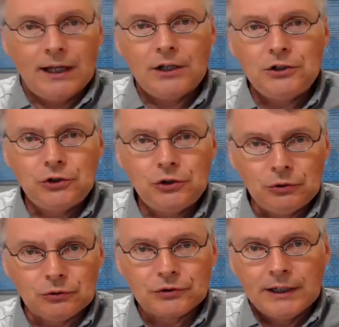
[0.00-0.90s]
and
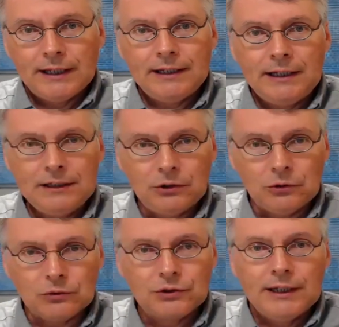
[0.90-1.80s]
Jews and
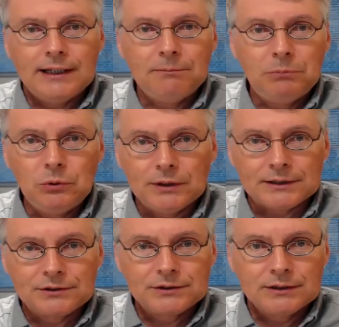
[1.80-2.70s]
Hindus and
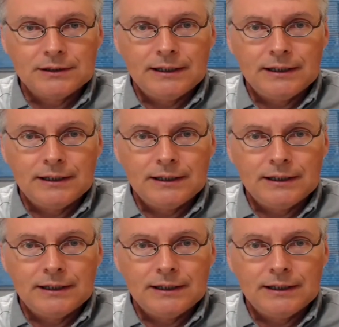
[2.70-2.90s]
Buddhists